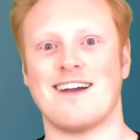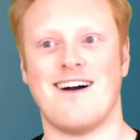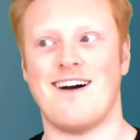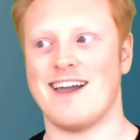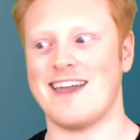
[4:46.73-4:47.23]

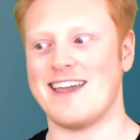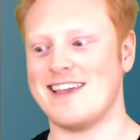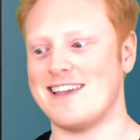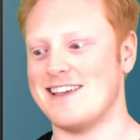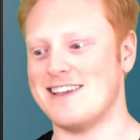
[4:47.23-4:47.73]

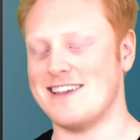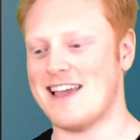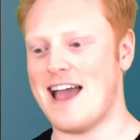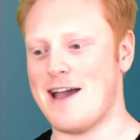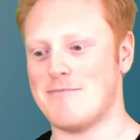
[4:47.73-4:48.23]
I
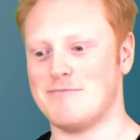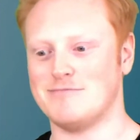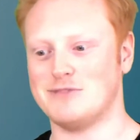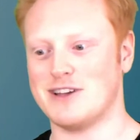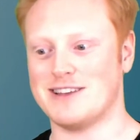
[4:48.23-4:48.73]
am
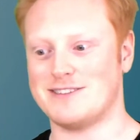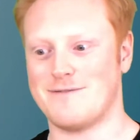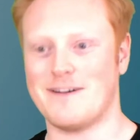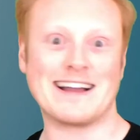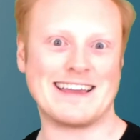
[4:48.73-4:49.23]
just
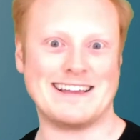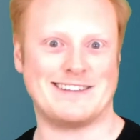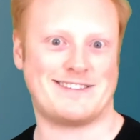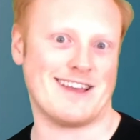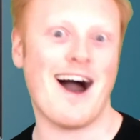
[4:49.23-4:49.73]
f***ing
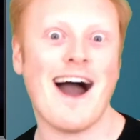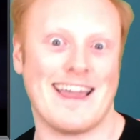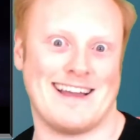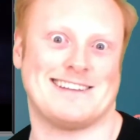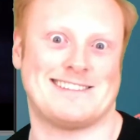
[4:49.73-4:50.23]

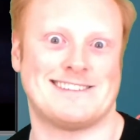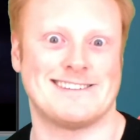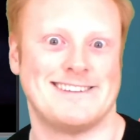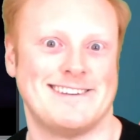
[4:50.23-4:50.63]
psyched!